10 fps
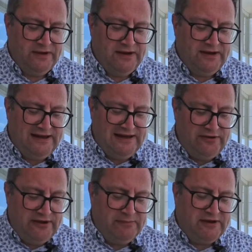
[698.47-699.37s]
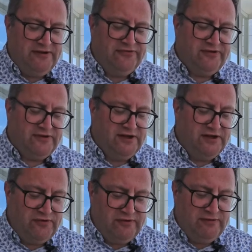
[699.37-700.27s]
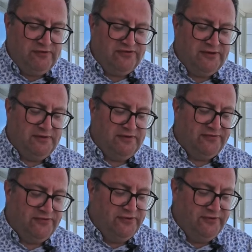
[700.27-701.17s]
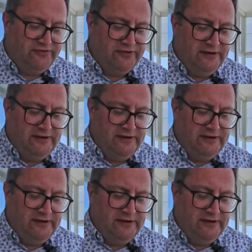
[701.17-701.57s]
And now I'm going to cover it with some of the sauce,